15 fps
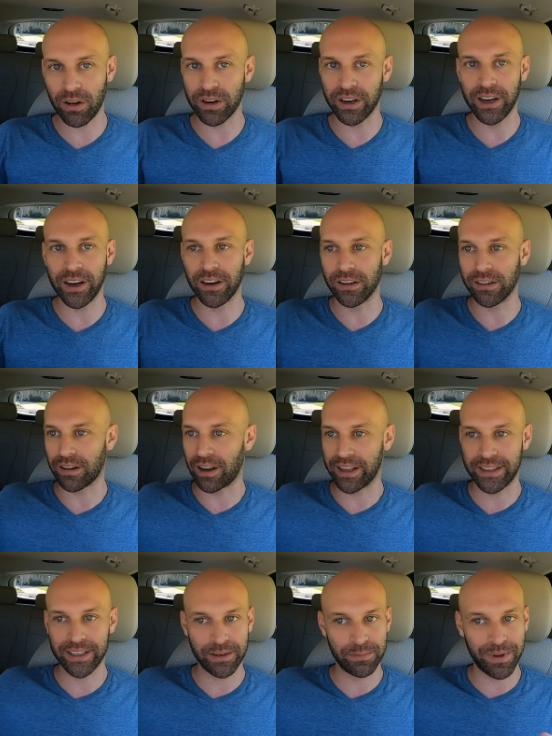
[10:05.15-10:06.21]
on here. I
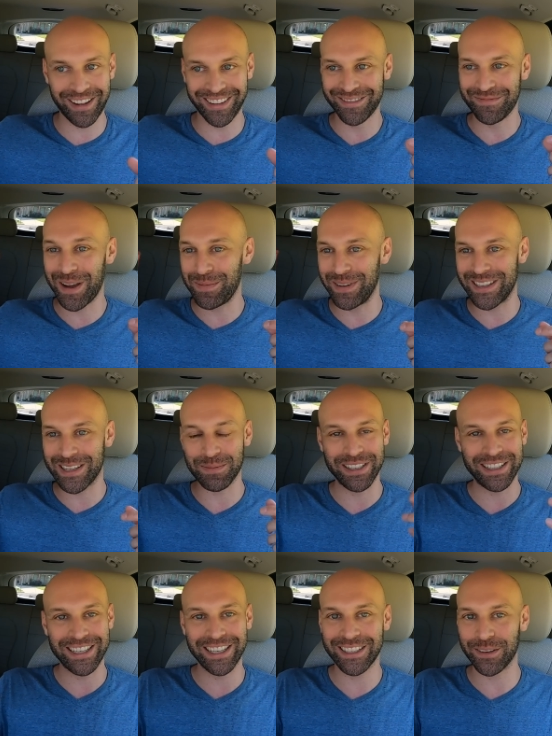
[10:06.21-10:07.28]
think maybe some
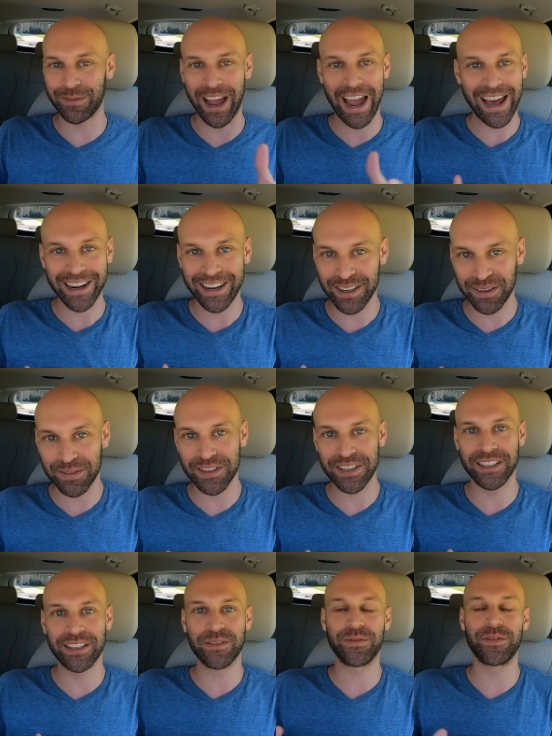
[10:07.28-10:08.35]
addictive additives
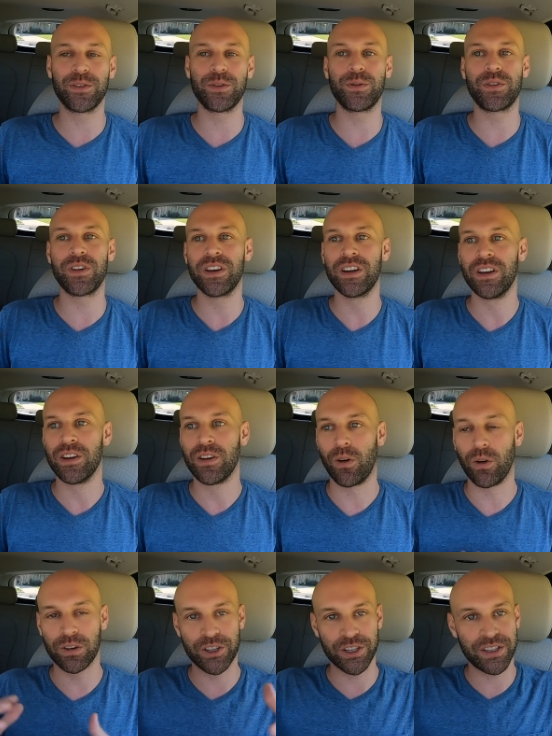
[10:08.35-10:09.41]
in the food,
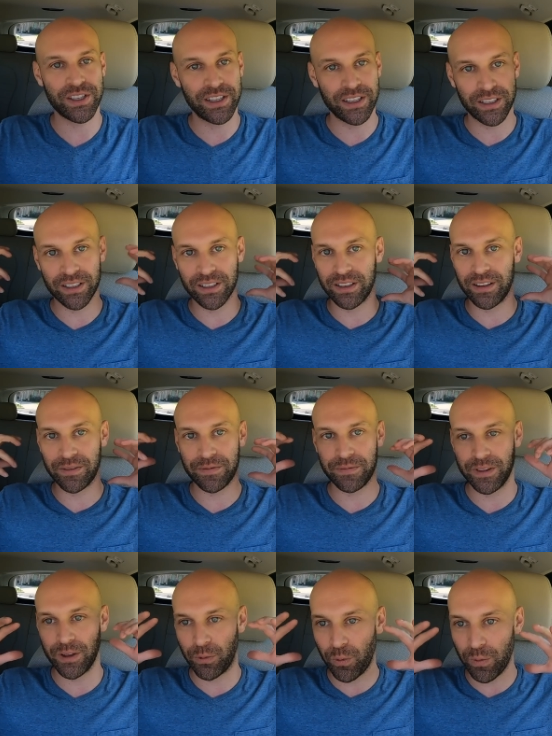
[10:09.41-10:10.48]
or just
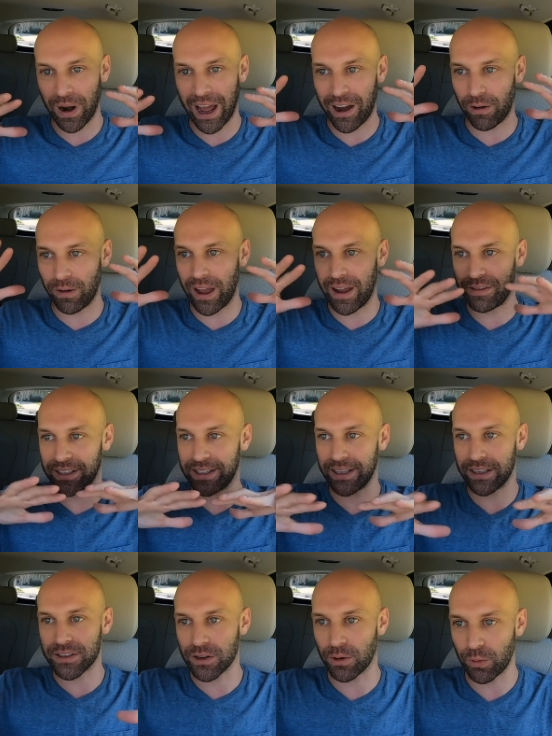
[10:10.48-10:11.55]
the how
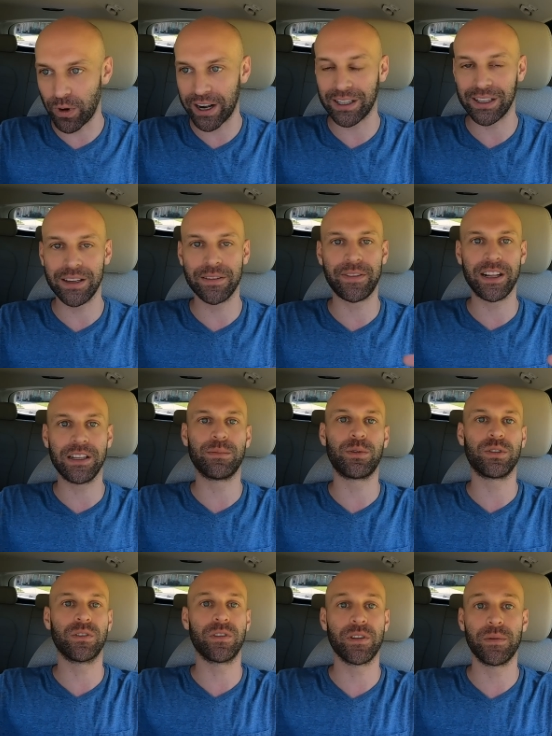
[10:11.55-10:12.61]
everything is so readily
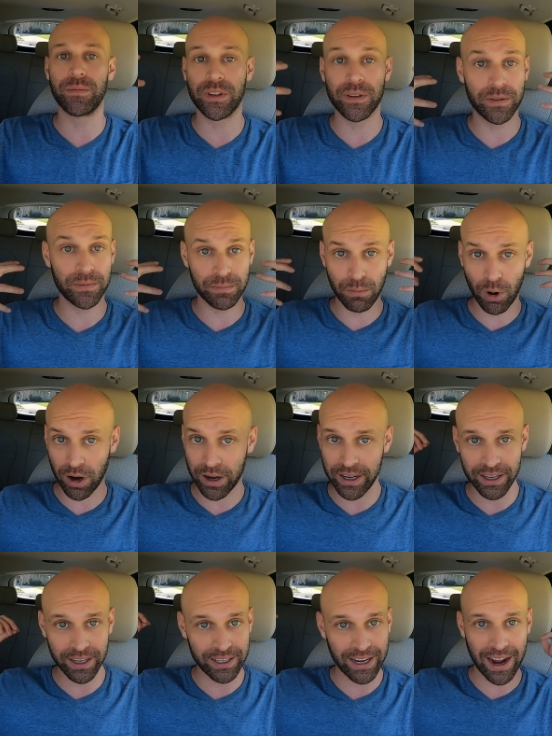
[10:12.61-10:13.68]
available, or the
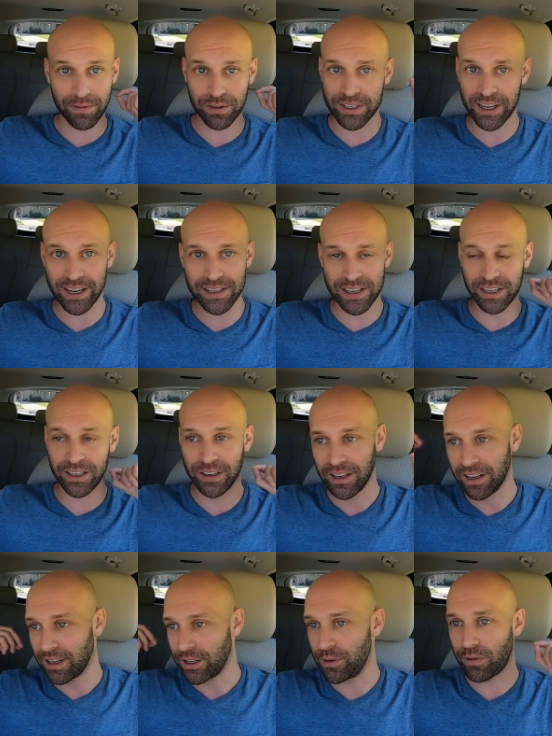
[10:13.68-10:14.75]
marketing and advertising.
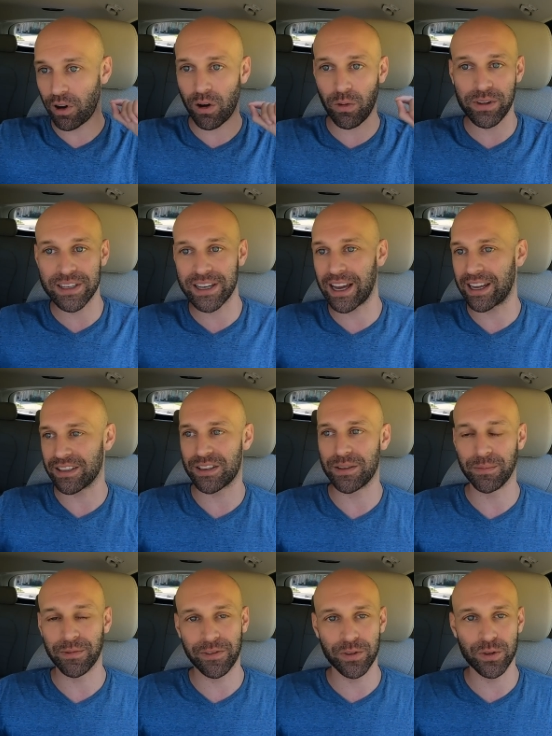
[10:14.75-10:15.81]
You've always got
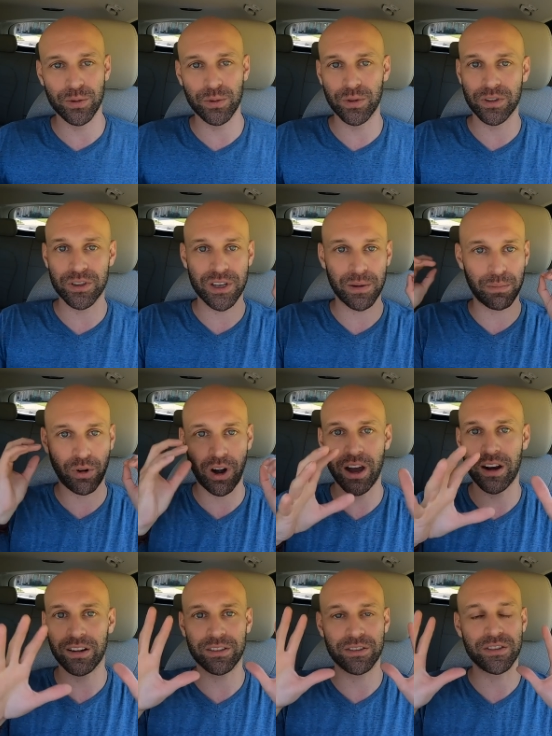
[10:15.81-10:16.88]
some food or some
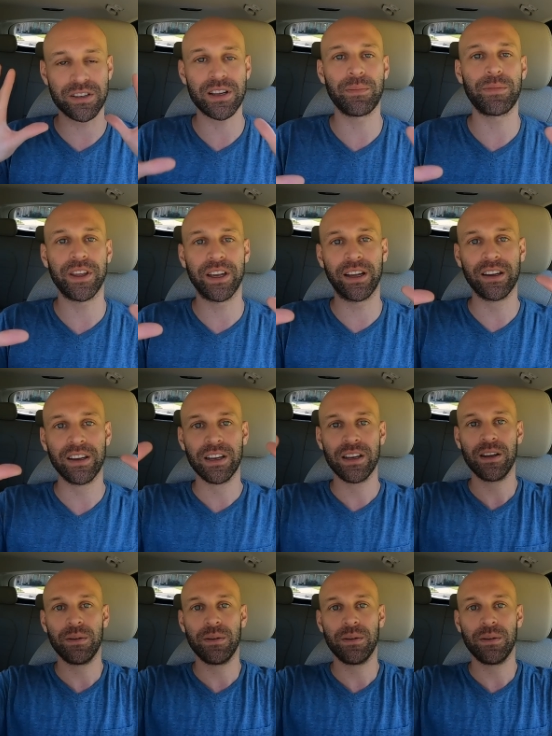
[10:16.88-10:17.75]
product or something